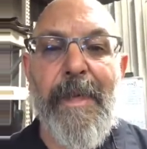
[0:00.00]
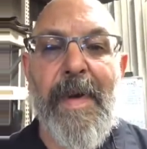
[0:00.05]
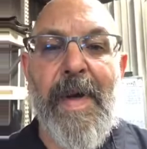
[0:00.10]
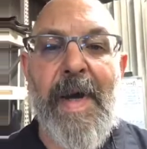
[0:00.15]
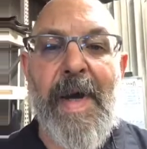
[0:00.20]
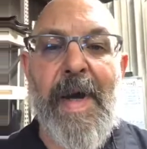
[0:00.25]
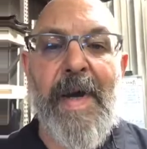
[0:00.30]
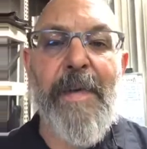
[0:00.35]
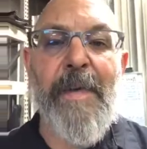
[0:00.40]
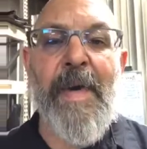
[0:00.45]

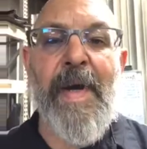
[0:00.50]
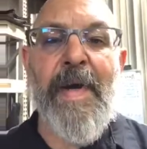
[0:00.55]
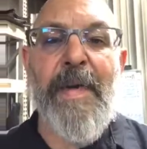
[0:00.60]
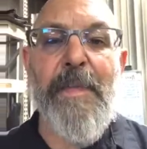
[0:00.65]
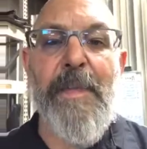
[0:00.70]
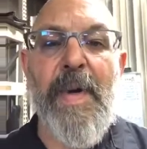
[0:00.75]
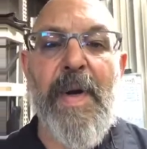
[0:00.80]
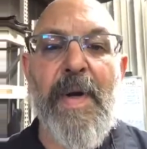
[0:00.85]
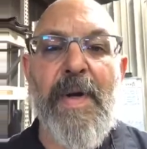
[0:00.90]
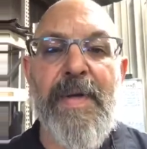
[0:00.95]
hot
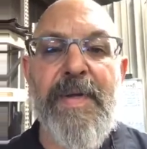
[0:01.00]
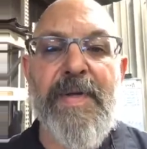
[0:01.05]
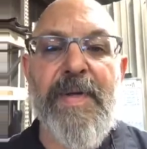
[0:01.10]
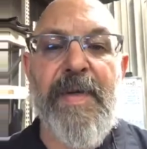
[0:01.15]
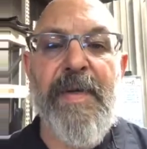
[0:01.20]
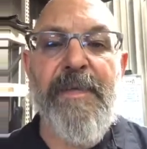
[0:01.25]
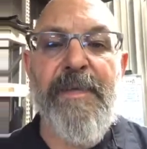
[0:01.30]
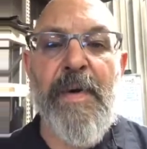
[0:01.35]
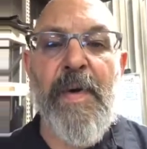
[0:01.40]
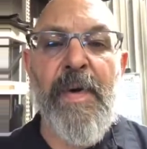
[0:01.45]
rod parts
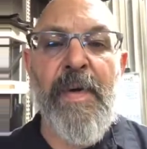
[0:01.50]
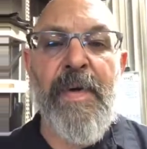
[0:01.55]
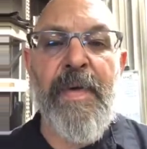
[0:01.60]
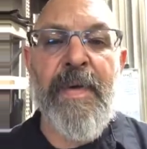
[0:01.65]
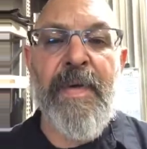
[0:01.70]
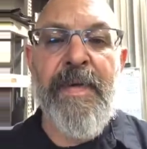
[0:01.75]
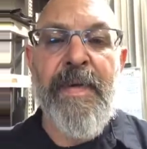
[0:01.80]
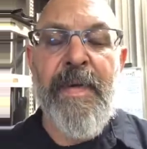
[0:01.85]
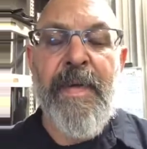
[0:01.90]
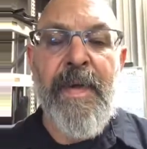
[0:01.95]
of old,
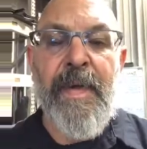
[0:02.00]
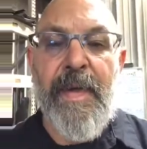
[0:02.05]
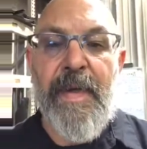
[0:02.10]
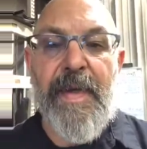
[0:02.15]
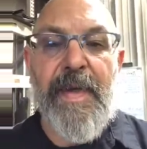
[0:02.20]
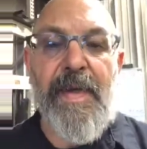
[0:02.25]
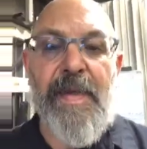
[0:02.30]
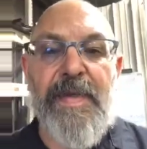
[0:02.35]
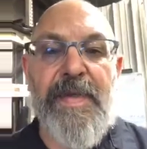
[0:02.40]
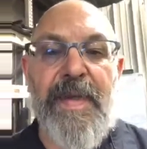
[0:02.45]

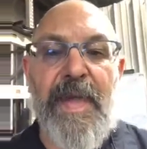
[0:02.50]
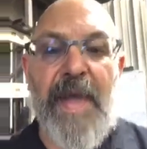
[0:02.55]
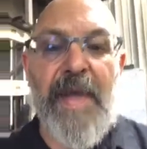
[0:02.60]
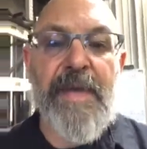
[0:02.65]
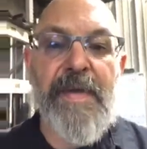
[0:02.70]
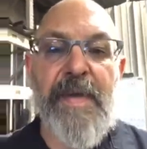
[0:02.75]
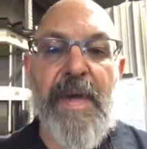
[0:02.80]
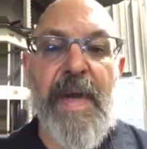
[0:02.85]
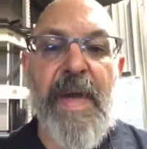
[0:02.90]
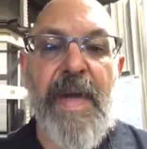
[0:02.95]
because that
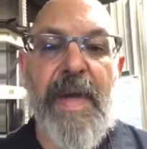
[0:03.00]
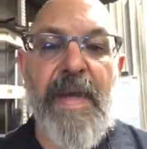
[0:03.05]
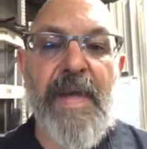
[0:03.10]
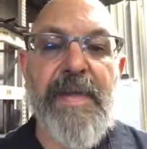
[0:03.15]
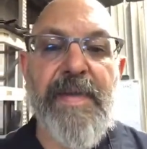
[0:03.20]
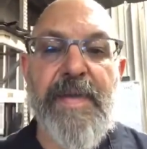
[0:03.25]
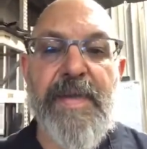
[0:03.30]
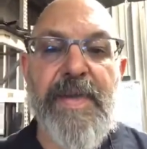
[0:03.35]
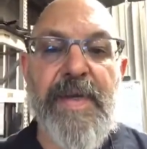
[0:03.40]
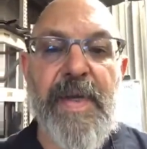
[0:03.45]
tranny
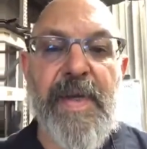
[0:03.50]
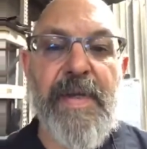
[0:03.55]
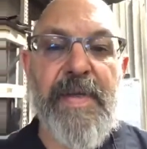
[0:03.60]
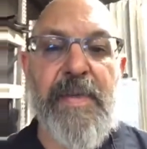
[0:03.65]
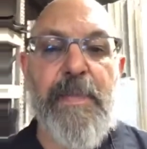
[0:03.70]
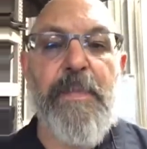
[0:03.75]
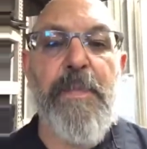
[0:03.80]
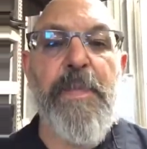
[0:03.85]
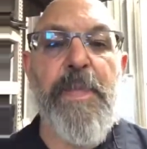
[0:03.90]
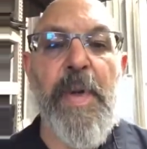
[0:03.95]
is just
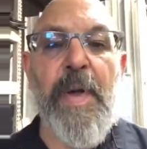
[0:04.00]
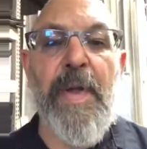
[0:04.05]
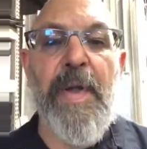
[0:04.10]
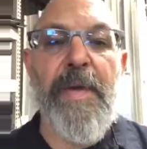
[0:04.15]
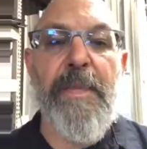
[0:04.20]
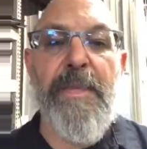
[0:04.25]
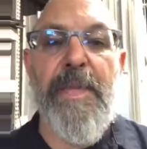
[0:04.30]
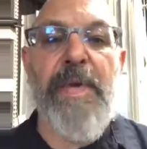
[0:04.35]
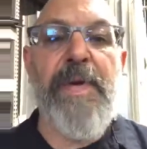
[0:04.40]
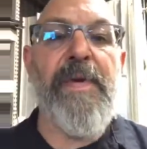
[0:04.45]

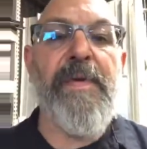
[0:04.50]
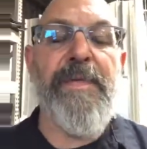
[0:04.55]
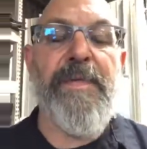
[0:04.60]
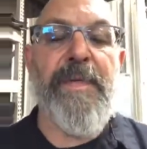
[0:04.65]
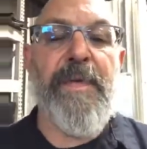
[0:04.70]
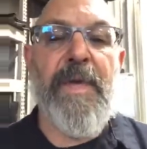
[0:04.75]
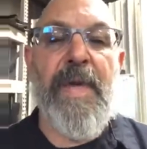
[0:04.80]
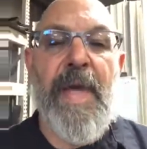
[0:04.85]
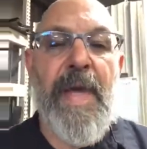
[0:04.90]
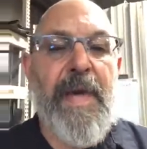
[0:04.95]
bulletproof,
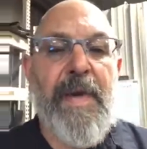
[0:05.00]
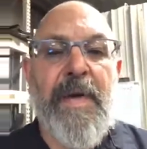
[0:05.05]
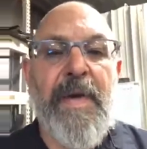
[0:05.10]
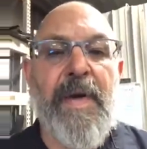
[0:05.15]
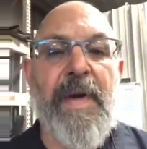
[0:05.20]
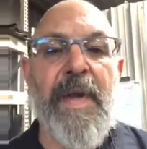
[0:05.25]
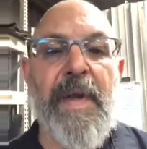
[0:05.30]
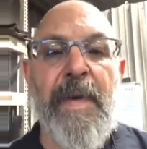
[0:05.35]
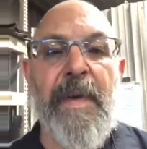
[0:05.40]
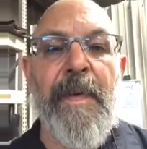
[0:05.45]
can't
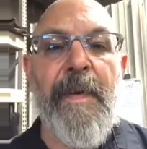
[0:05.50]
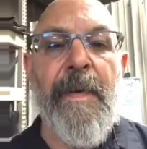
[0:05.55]
hurt it.